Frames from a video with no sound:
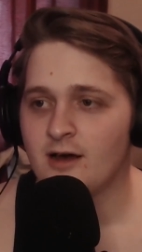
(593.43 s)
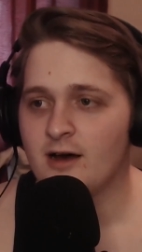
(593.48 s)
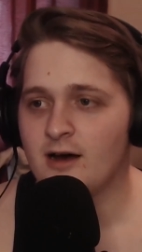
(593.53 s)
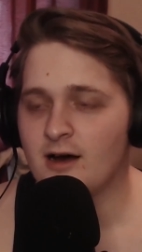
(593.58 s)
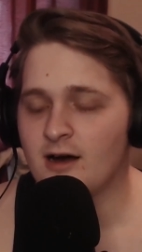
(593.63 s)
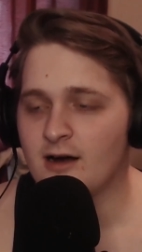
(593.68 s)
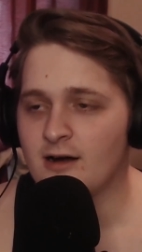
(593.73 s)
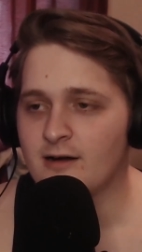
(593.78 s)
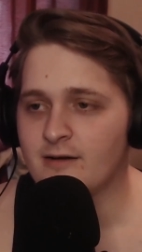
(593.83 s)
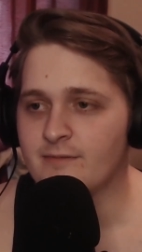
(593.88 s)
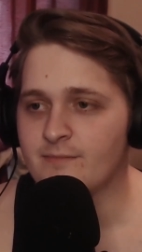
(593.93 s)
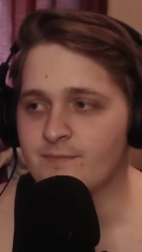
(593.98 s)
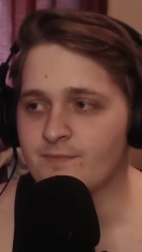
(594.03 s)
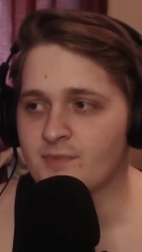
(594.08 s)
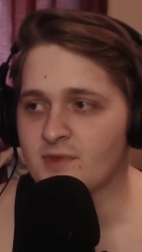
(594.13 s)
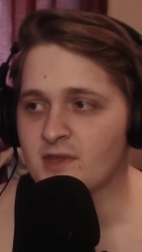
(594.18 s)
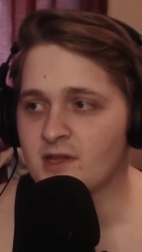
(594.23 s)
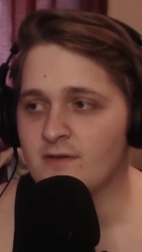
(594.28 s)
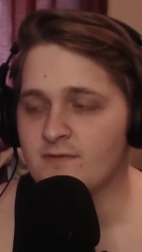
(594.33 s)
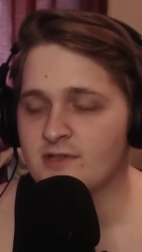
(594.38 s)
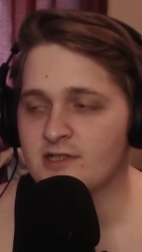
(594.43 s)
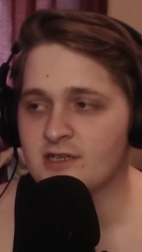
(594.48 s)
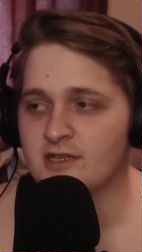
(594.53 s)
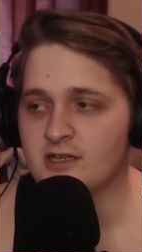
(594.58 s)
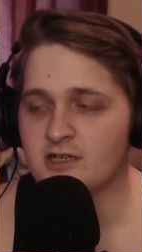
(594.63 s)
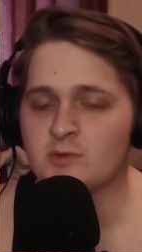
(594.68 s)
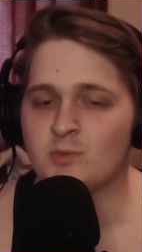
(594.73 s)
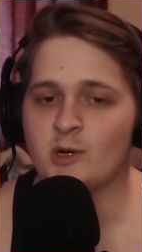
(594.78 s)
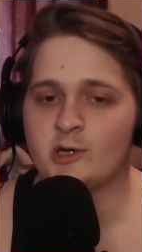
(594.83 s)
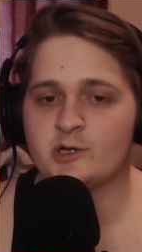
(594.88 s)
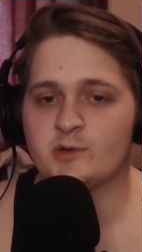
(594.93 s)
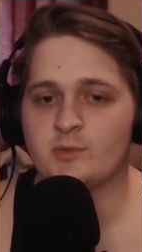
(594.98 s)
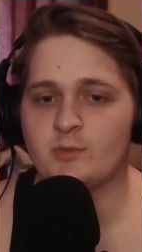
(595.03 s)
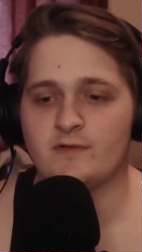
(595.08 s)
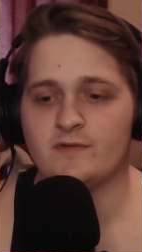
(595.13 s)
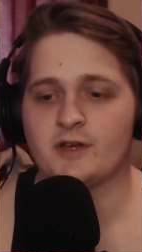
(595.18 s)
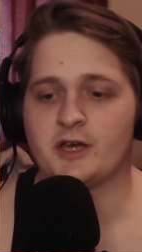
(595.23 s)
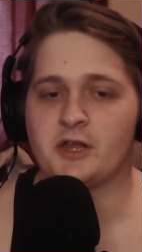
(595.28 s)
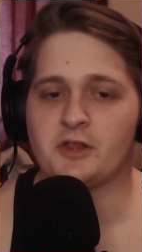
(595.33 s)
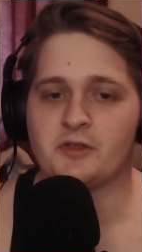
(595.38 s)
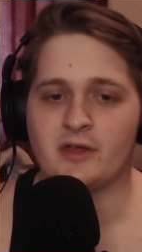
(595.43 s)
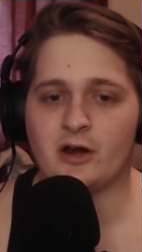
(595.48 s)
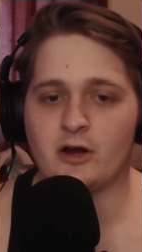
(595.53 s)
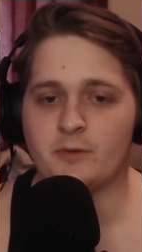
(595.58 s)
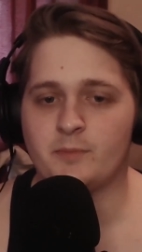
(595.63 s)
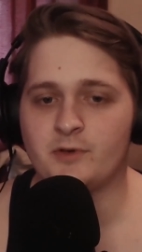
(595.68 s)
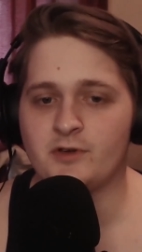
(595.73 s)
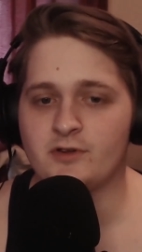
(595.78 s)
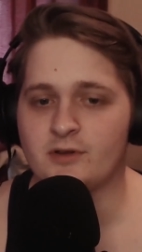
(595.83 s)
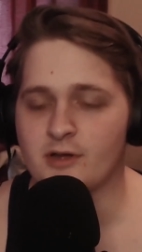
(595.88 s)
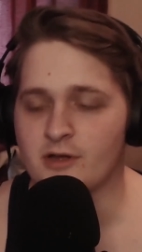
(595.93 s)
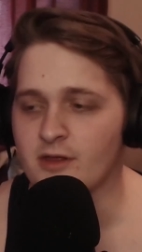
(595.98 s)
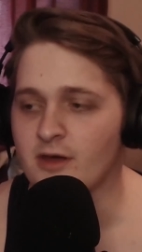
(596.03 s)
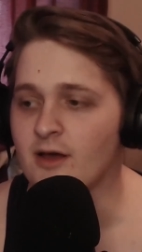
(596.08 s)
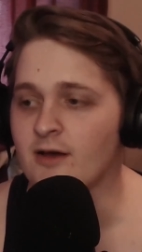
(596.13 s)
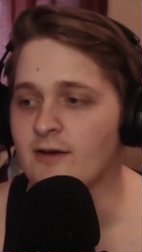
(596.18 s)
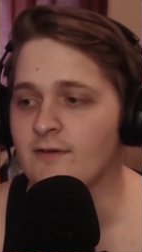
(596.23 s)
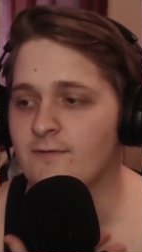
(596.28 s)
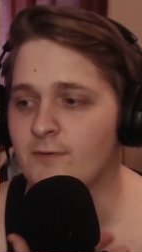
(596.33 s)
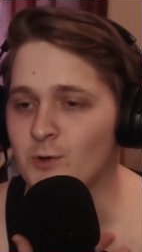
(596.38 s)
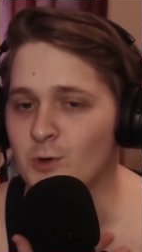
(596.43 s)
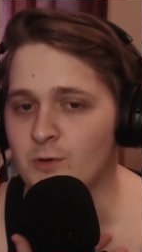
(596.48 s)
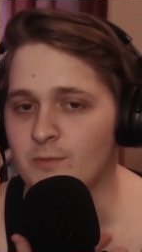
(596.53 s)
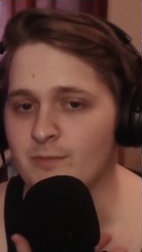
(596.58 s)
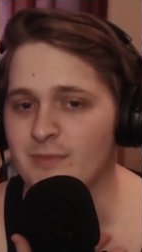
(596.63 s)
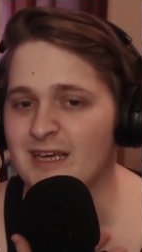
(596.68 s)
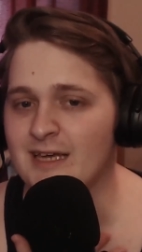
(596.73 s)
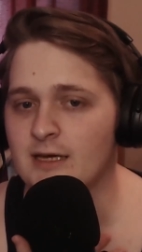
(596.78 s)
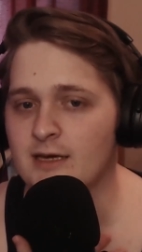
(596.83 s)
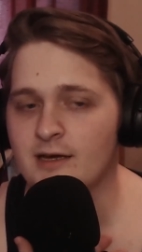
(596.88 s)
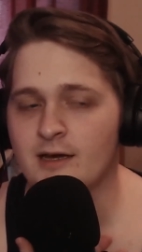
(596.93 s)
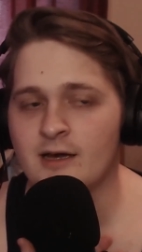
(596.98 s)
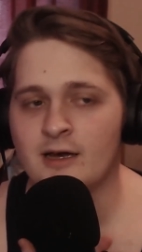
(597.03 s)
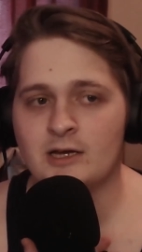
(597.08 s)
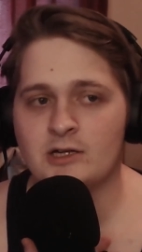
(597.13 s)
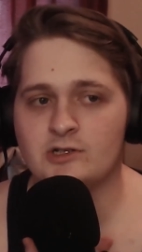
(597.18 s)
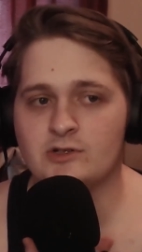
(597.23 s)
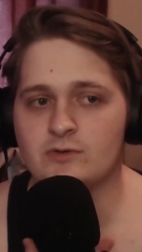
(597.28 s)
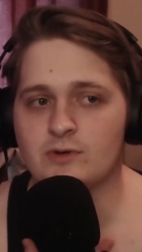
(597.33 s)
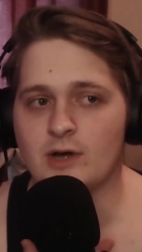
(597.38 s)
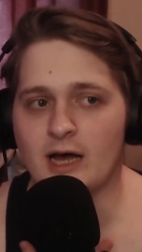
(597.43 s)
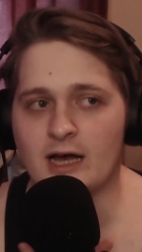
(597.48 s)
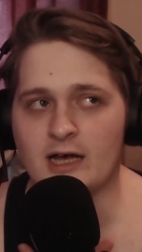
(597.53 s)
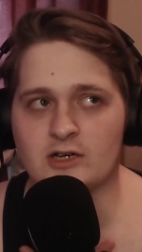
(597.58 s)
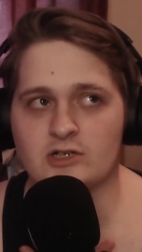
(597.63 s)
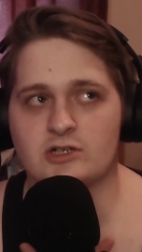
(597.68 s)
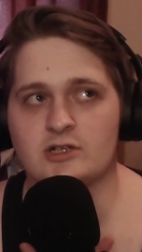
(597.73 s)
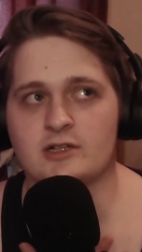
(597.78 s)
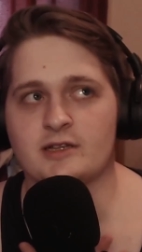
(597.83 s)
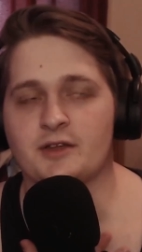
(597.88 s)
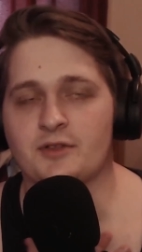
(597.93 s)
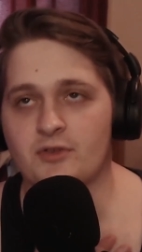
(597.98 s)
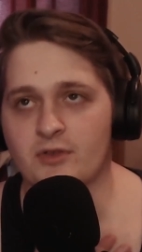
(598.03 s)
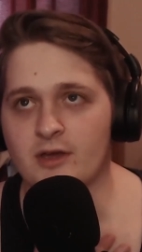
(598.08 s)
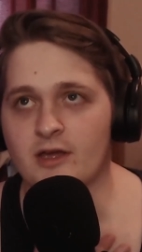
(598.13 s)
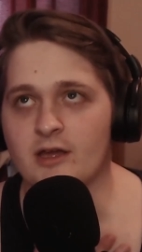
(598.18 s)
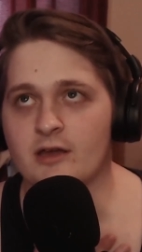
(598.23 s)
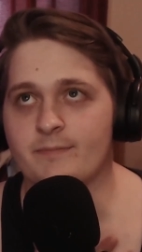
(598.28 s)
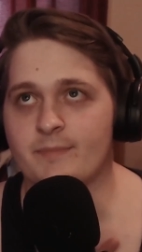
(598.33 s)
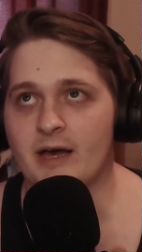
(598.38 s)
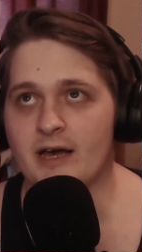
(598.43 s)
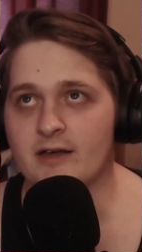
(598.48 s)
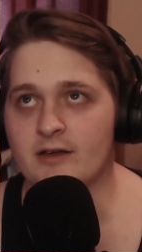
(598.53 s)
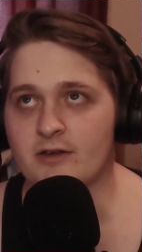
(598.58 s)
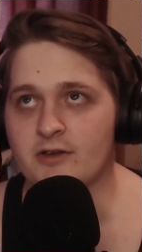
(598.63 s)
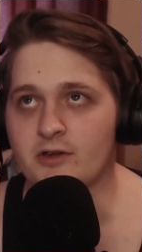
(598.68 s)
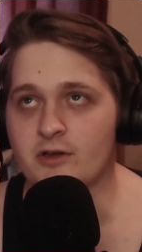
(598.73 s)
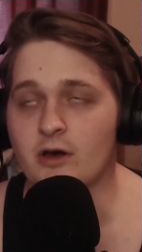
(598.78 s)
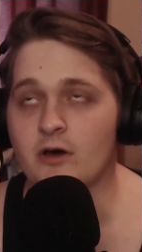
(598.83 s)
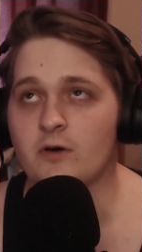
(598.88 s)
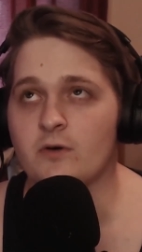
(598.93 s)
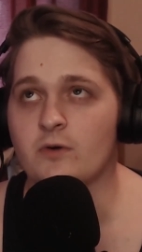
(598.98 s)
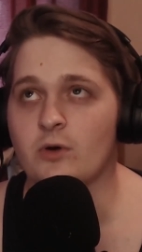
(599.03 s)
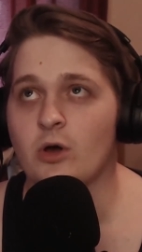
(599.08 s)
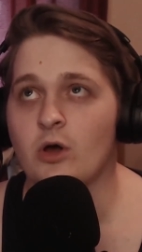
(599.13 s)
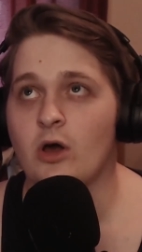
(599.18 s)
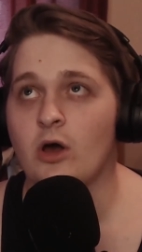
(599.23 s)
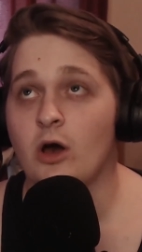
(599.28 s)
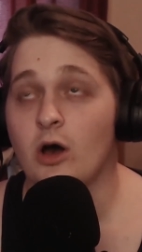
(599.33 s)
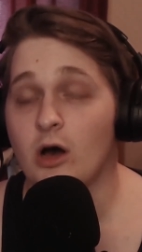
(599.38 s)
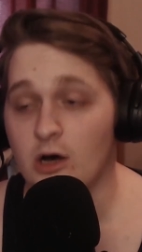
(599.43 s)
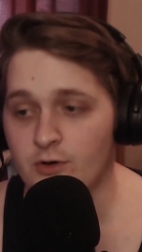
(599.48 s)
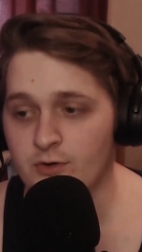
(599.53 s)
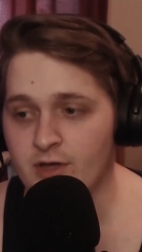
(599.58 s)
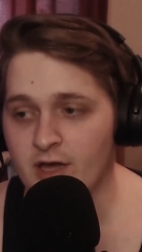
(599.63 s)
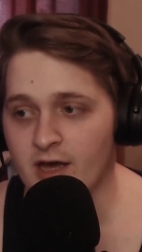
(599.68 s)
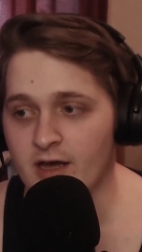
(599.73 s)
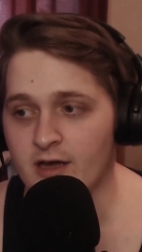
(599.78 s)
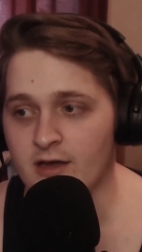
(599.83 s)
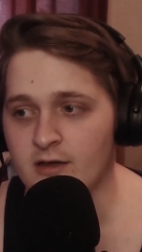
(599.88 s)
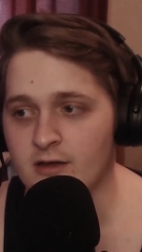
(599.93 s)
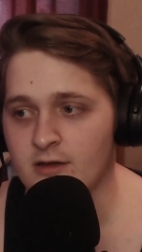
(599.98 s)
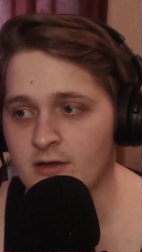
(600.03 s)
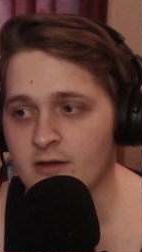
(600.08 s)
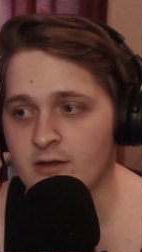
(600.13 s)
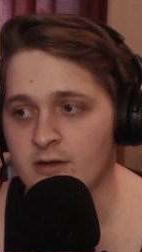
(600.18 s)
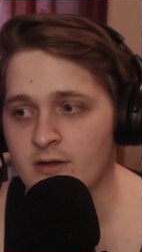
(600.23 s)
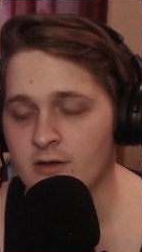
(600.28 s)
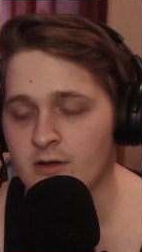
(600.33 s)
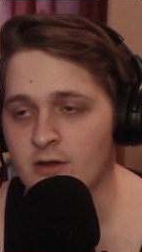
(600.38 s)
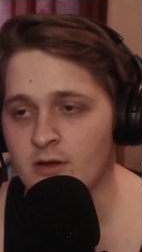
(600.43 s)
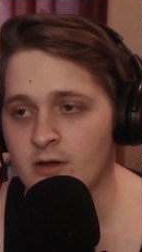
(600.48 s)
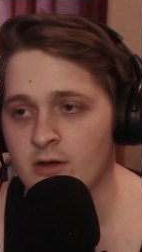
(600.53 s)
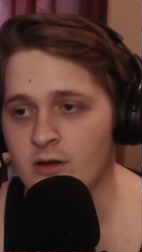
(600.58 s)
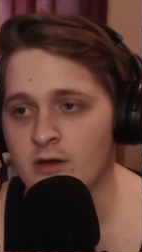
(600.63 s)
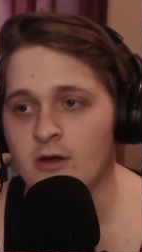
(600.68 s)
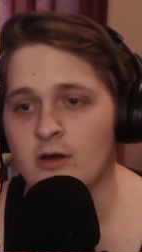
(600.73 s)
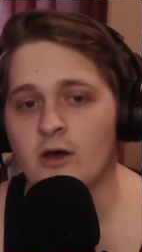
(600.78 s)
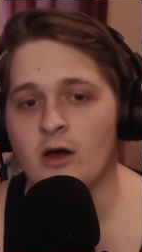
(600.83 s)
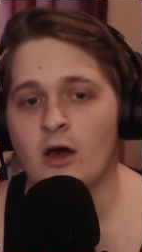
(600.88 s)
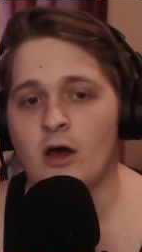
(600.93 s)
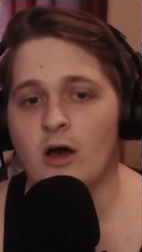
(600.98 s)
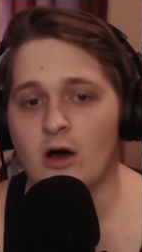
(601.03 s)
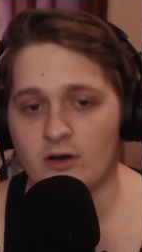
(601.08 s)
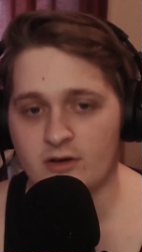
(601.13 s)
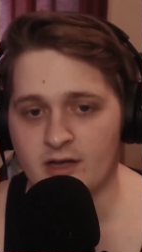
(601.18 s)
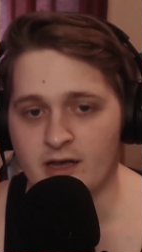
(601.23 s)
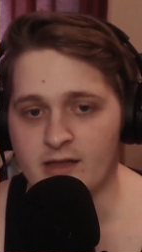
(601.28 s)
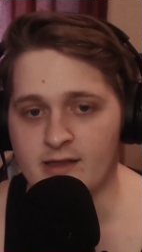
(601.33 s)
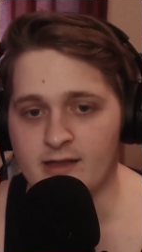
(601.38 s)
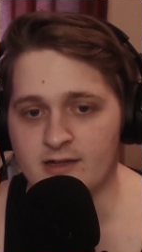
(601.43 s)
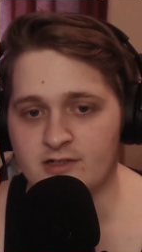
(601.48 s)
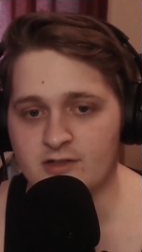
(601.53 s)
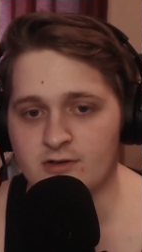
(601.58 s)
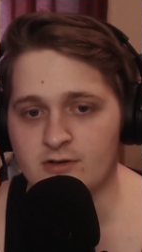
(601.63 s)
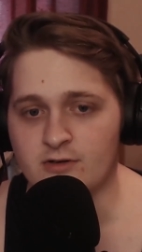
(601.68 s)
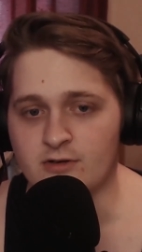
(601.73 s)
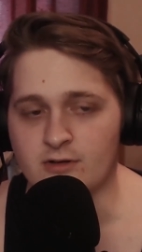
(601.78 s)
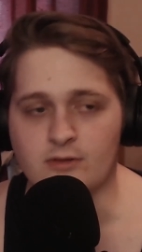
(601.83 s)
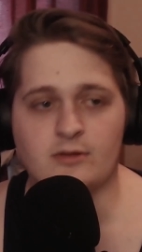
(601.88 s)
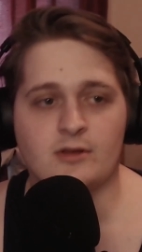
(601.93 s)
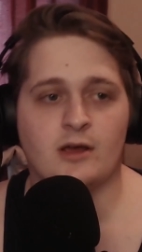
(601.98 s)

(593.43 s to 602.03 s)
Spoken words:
Obviously it's much more of like a therapeutic thing for me to actually think back and go, okay, Okay, that's good.